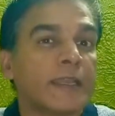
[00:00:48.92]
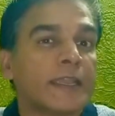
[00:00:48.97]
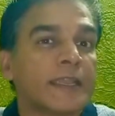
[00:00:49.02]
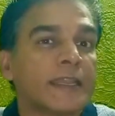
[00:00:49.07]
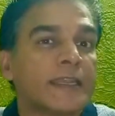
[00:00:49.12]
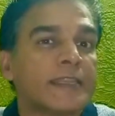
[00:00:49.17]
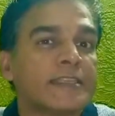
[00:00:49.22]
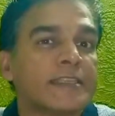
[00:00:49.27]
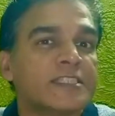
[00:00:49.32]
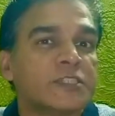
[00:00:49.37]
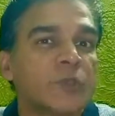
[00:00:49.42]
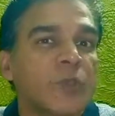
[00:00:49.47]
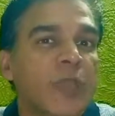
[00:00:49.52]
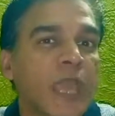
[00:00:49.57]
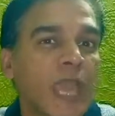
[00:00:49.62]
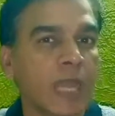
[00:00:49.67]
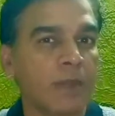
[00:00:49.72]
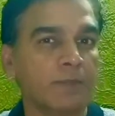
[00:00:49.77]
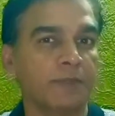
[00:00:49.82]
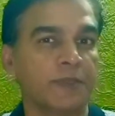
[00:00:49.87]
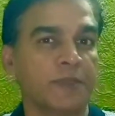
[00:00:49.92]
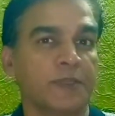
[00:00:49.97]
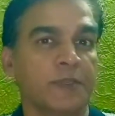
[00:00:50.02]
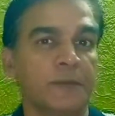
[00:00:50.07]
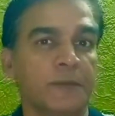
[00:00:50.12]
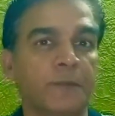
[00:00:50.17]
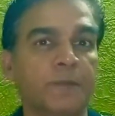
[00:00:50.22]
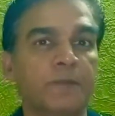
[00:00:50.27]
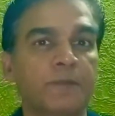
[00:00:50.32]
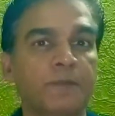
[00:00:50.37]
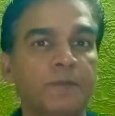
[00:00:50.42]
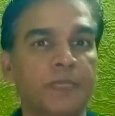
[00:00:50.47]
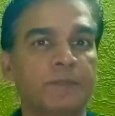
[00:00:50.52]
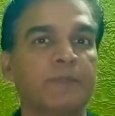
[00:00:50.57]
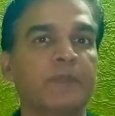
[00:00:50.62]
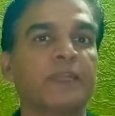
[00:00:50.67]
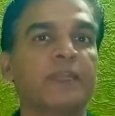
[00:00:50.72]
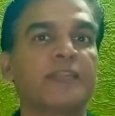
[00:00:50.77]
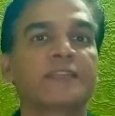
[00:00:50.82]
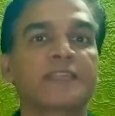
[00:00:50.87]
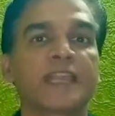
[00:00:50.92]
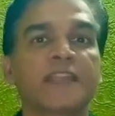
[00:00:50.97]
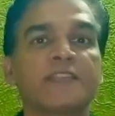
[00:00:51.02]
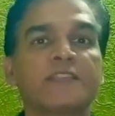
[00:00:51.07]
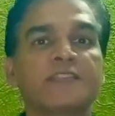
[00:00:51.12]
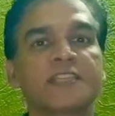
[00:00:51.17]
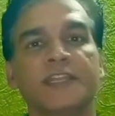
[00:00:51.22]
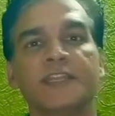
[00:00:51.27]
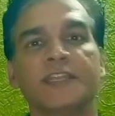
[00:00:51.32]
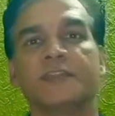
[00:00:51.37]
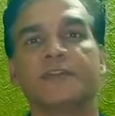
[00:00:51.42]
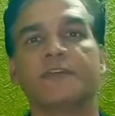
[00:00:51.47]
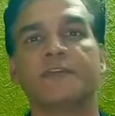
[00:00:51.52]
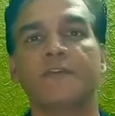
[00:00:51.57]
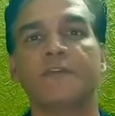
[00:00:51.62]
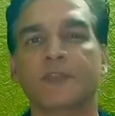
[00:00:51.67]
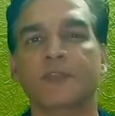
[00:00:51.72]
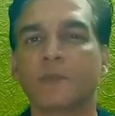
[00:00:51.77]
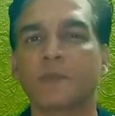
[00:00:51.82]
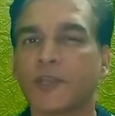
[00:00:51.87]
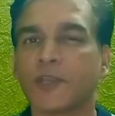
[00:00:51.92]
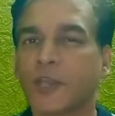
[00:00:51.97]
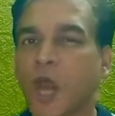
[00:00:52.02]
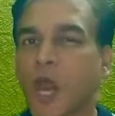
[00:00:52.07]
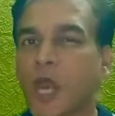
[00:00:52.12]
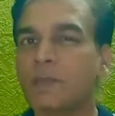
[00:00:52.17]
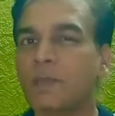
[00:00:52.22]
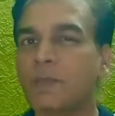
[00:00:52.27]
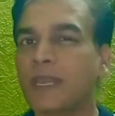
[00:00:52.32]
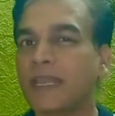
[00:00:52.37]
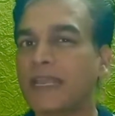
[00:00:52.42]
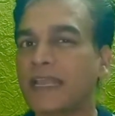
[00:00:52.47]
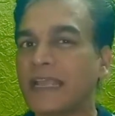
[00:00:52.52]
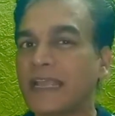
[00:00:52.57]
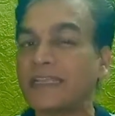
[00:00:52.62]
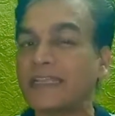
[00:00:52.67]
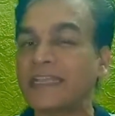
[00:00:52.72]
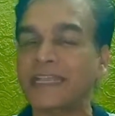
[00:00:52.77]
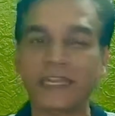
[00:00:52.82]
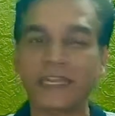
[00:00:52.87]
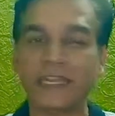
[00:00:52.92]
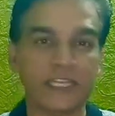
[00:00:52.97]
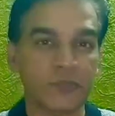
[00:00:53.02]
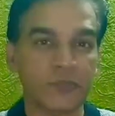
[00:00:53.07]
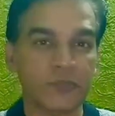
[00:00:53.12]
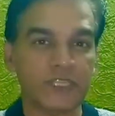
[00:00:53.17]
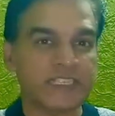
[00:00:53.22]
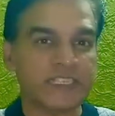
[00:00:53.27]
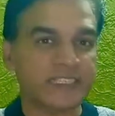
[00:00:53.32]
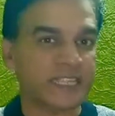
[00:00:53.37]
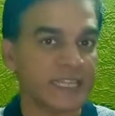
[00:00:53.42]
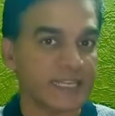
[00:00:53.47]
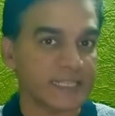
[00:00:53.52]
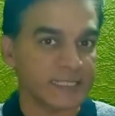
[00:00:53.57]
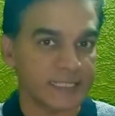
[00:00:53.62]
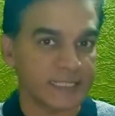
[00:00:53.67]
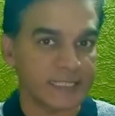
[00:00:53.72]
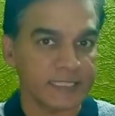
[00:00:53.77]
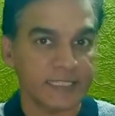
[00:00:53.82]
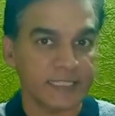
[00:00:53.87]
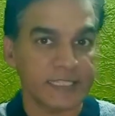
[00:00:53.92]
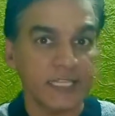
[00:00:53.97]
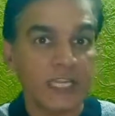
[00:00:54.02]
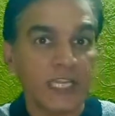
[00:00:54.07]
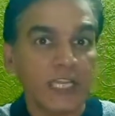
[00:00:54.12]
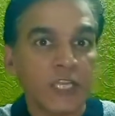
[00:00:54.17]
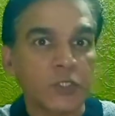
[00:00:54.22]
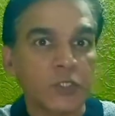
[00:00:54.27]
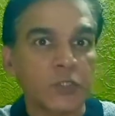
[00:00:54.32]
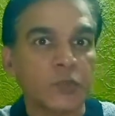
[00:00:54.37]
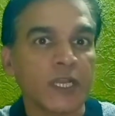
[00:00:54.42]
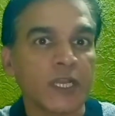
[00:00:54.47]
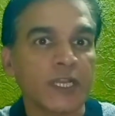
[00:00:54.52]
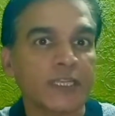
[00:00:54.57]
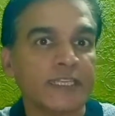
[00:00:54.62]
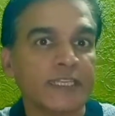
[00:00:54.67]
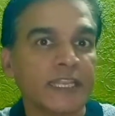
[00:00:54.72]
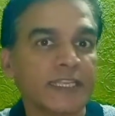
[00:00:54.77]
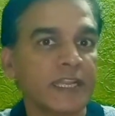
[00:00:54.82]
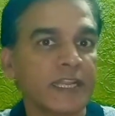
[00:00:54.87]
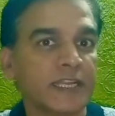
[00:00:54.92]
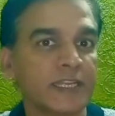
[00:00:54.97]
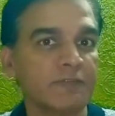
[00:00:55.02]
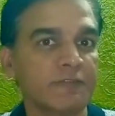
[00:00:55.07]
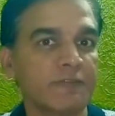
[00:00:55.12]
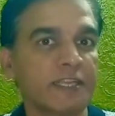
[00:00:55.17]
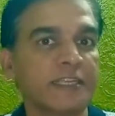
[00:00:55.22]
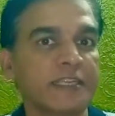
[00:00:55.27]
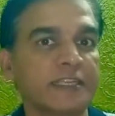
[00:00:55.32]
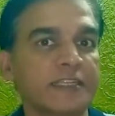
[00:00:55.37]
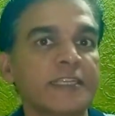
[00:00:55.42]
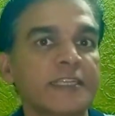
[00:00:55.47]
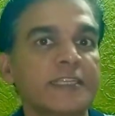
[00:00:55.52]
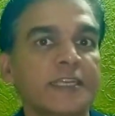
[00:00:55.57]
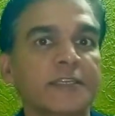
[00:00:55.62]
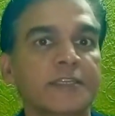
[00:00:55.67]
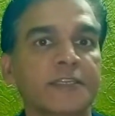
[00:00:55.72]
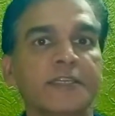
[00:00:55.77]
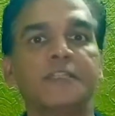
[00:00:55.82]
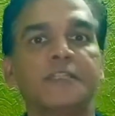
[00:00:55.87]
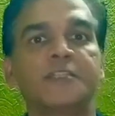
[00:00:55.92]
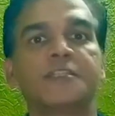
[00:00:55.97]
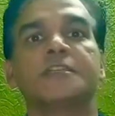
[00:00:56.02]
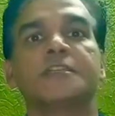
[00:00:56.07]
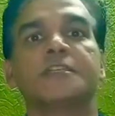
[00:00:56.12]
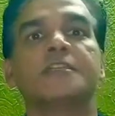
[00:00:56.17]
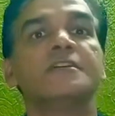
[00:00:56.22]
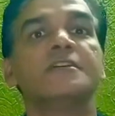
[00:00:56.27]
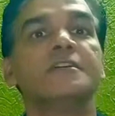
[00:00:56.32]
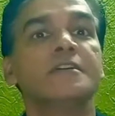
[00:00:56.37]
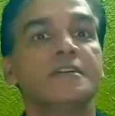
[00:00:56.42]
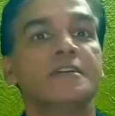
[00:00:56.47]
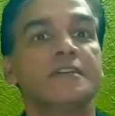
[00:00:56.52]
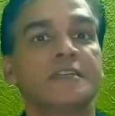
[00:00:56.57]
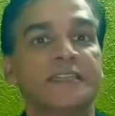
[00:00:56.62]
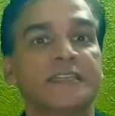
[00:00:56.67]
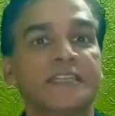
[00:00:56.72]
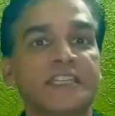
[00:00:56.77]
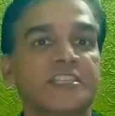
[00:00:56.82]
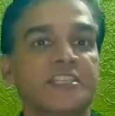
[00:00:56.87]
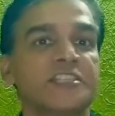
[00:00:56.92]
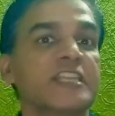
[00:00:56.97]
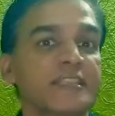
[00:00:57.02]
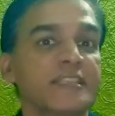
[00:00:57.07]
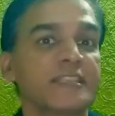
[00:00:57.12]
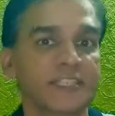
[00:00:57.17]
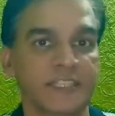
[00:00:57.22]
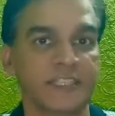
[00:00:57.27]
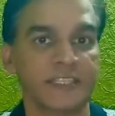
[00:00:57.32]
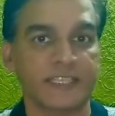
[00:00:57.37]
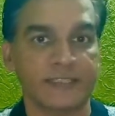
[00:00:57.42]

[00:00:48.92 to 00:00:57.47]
It is to help people transcend from a normal internet-using citizens to a data-driven, data-cultured digital citizens.